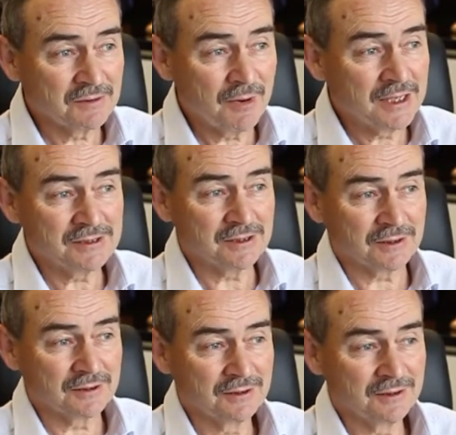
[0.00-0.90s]
the
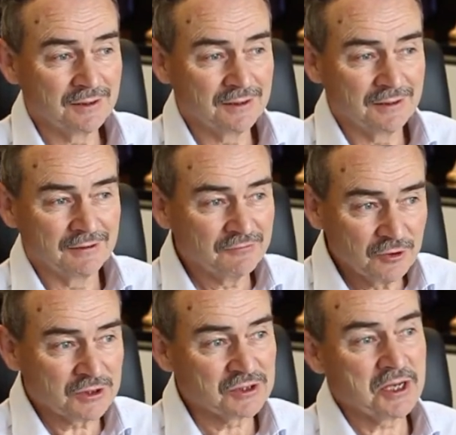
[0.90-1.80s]
basic
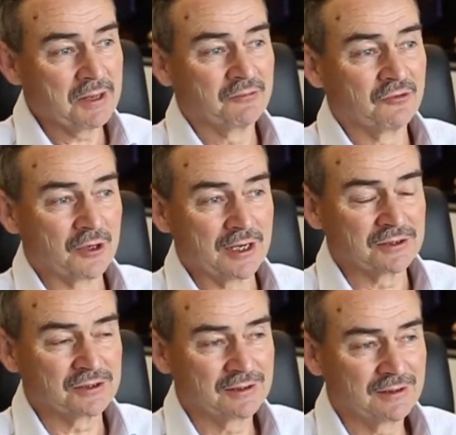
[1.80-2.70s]
first step for
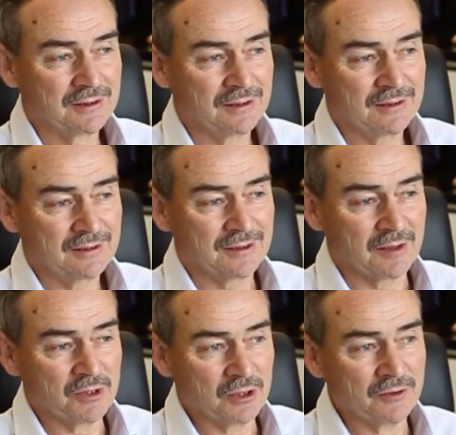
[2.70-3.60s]
us.
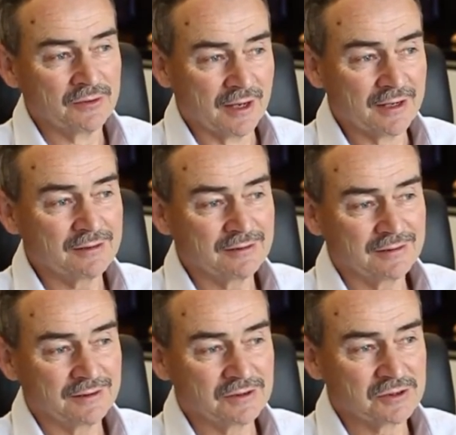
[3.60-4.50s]
Now beyond that,
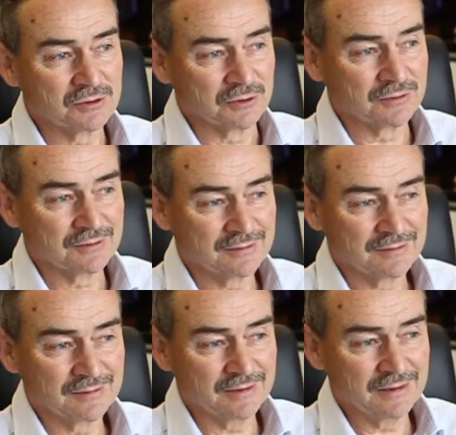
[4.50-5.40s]
it's to
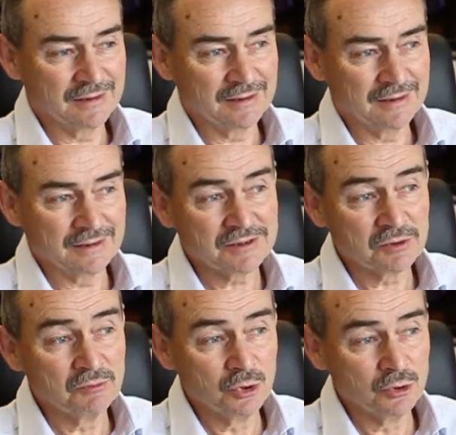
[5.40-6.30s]

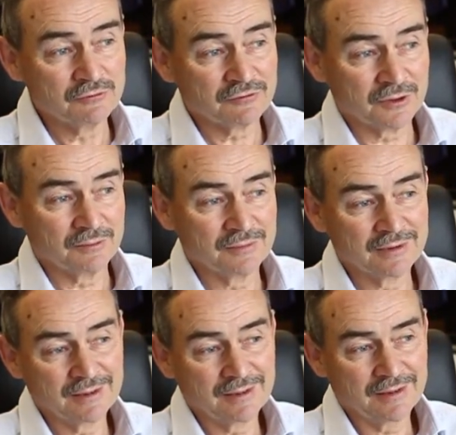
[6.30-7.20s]
move
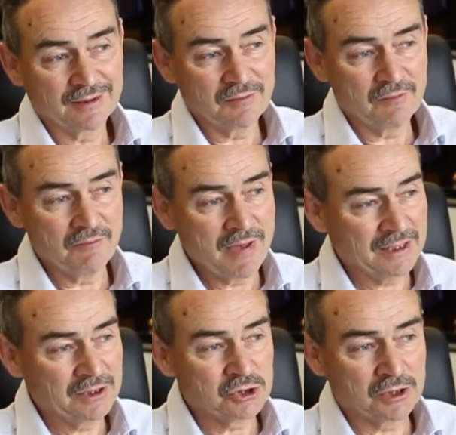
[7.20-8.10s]
from
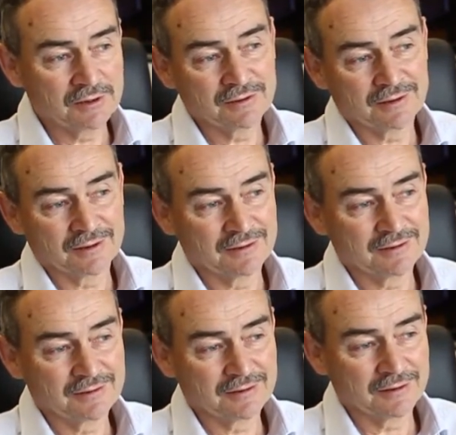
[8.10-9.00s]
managing and